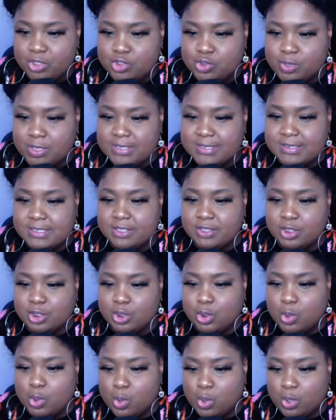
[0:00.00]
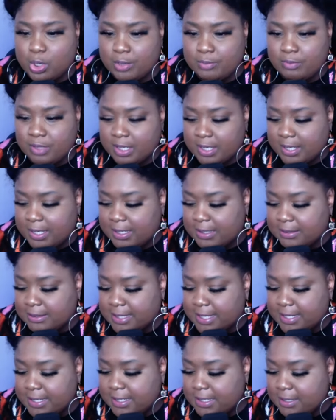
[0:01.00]
Trust in the Lord
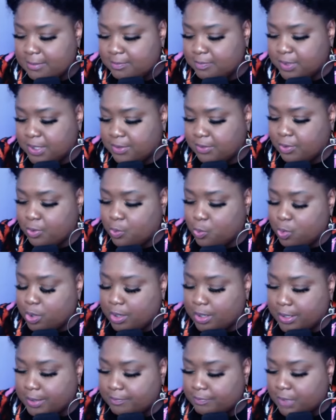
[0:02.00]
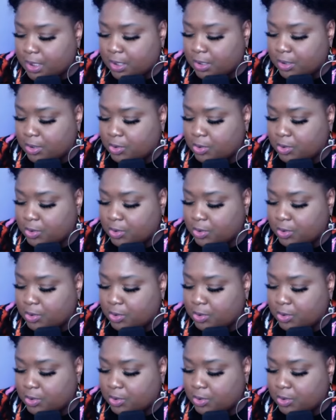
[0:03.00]
and let Him be the one